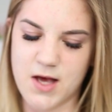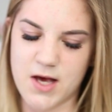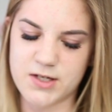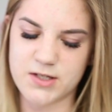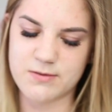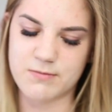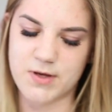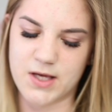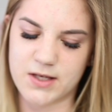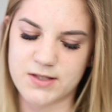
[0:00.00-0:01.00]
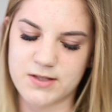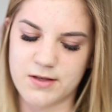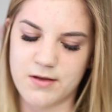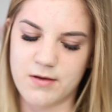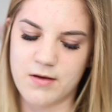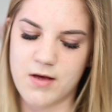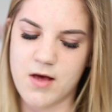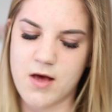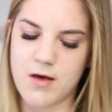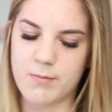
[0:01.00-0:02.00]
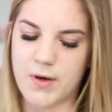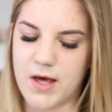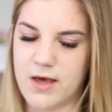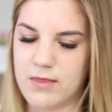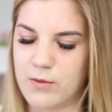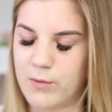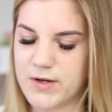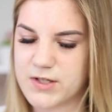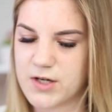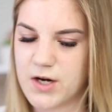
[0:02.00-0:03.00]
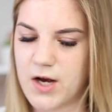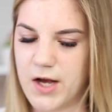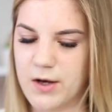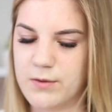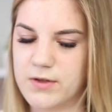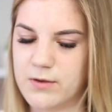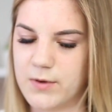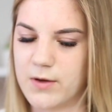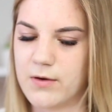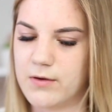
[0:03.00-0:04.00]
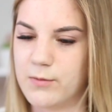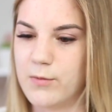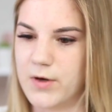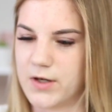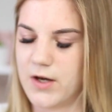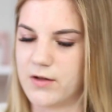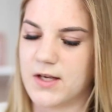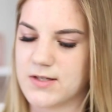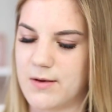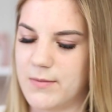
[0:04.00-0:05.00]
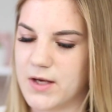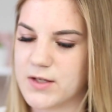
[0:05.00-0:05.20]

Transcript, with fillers: I just mix. But in the winter, I only wear one color because I'm